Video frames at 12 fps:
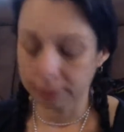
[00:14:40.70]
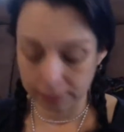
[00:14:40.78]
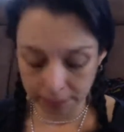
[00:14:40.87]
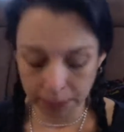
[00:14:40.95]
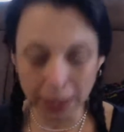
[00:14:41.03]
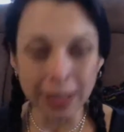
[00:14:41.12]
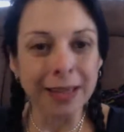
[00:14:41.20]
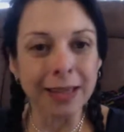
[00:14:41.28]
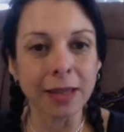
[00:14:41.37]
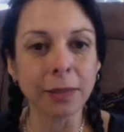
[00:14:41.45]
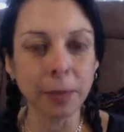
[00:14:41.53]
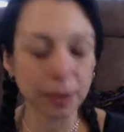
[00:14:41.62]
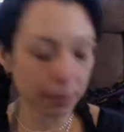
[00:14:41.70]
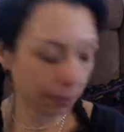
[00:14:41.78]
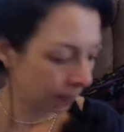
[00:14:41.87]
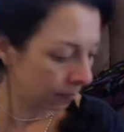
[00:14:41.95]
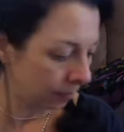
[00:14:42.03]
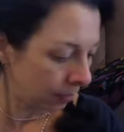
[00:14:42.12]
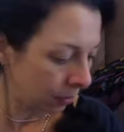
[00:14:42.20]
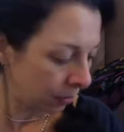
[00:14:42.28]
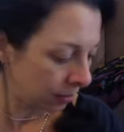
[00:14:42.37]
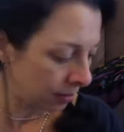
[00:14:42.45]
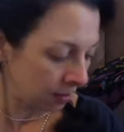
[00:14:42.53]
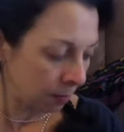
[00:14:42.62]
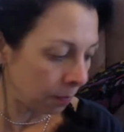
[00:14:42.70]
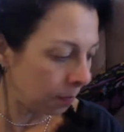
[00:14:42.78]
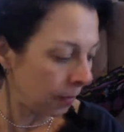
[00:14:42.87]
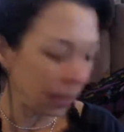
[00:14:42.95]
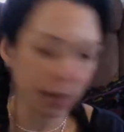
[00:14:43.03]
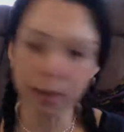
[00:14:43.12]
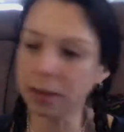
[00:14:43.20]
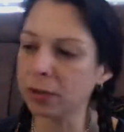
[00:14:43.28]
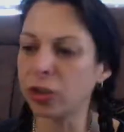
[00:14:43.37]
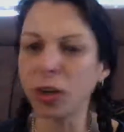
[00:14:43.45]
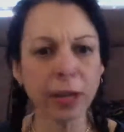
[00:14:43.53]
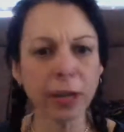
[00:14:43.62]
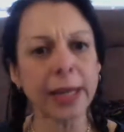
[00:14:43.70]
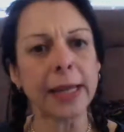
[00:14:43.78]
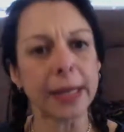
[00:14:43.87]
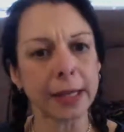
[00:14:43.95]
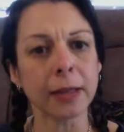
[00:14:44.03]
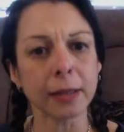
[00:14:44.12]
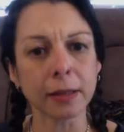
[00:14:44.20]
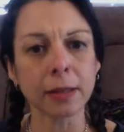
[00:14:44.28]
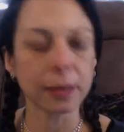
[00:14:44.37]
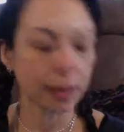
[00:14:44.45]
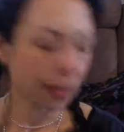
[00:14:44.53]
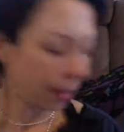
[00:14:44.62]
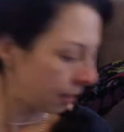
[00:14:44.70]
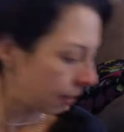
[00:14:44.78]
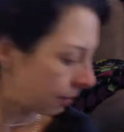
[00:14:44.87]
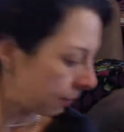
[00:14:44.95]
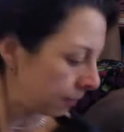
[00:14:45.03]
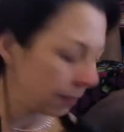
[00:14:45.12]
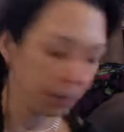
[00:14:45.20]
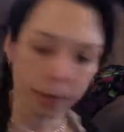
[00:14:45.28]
big, this is a big journey. And